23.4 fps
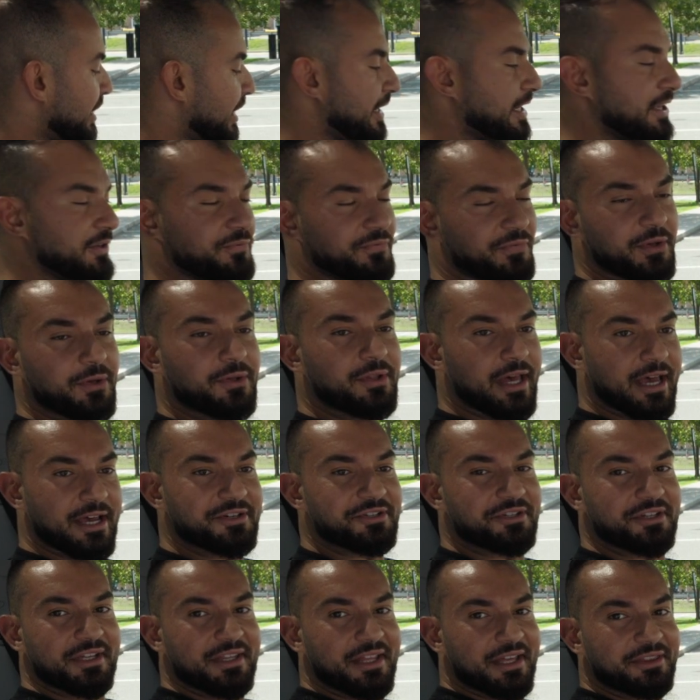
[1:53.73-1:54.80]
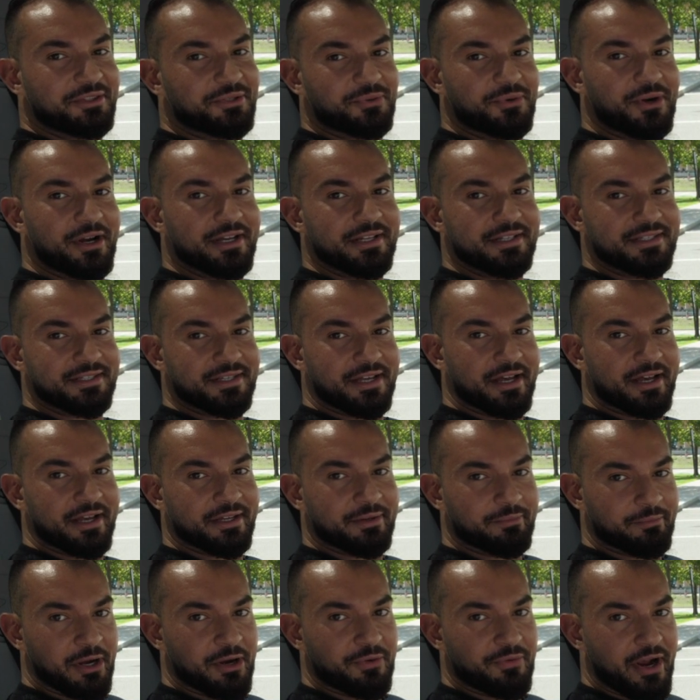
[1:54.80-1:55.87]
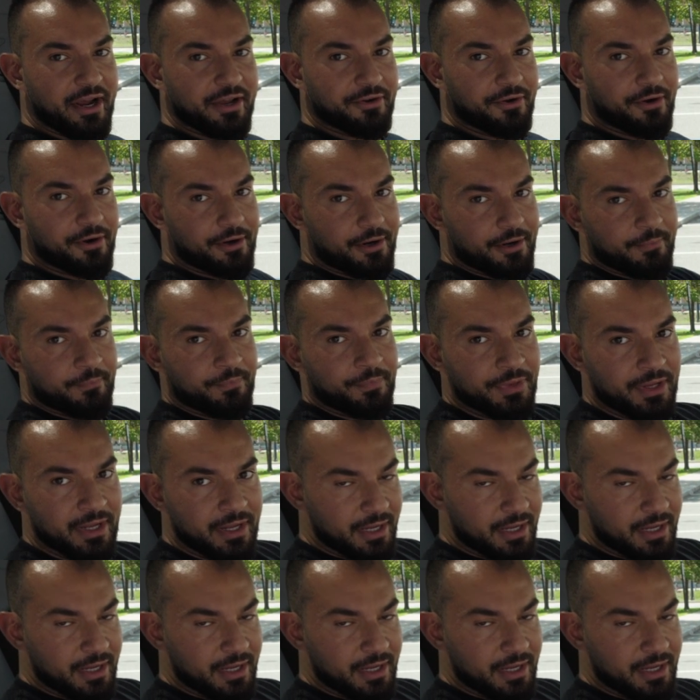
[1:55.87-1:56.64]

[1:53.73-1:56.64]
I can feel actually that the right side, my right arm,